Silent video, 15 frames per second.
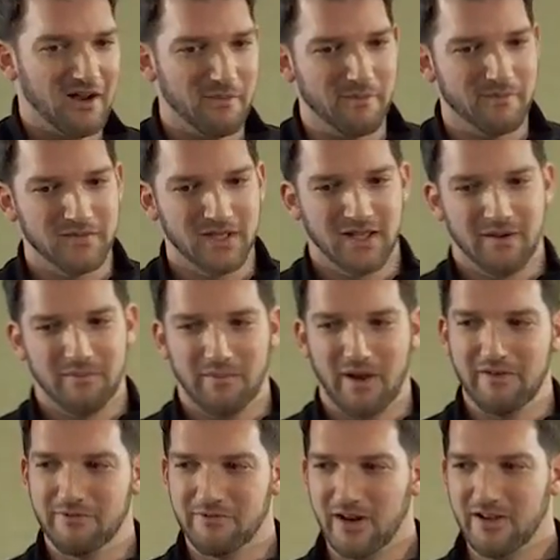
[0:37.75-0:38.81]
um,
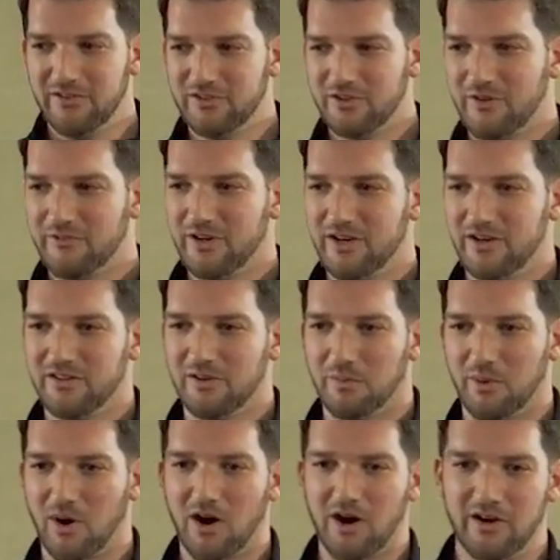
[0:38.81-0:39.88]
my friends are over here at the
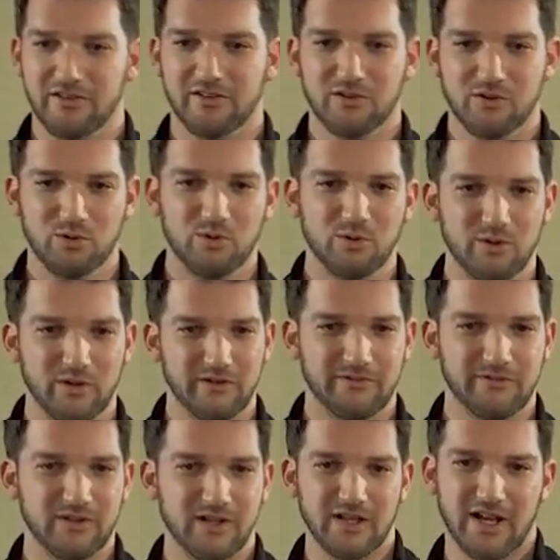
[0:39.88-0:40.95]
bar. Is it cool
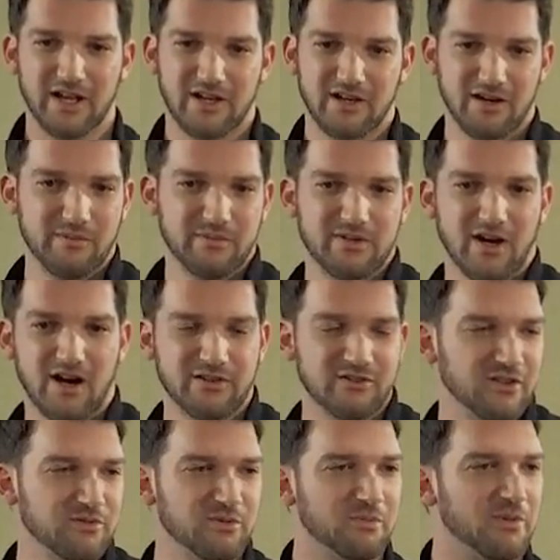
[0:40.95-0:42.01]
if you like come talk
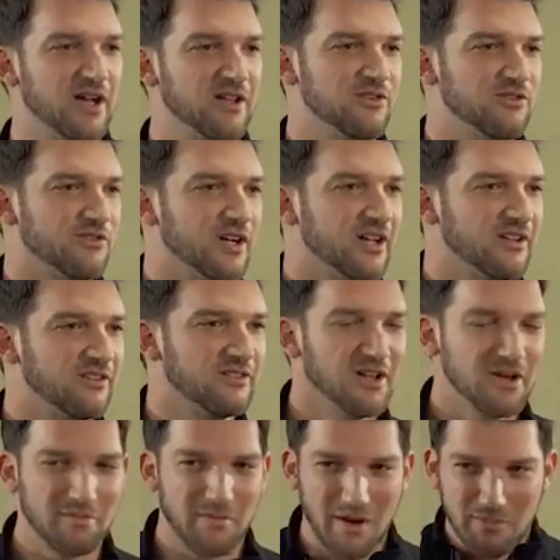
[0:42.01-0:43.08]
to us? We'll buy you drinks.
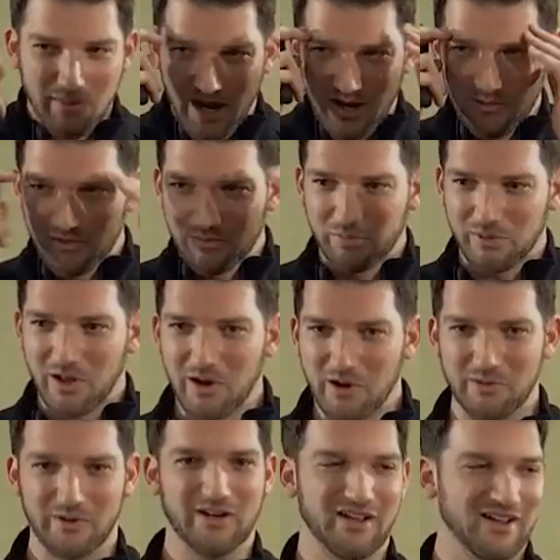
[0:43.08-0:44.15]
My mind was
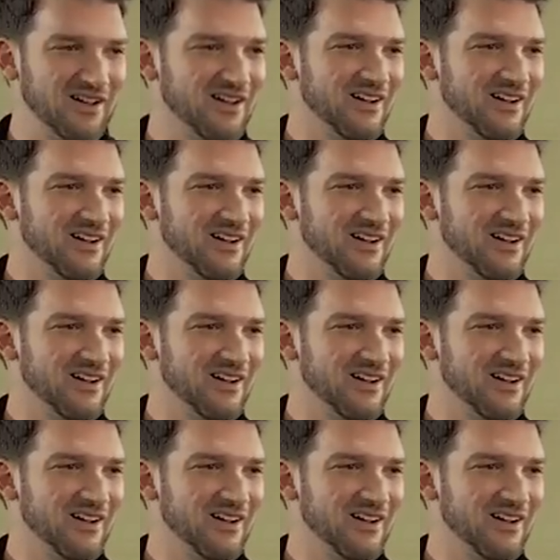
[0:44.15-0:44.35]
blown.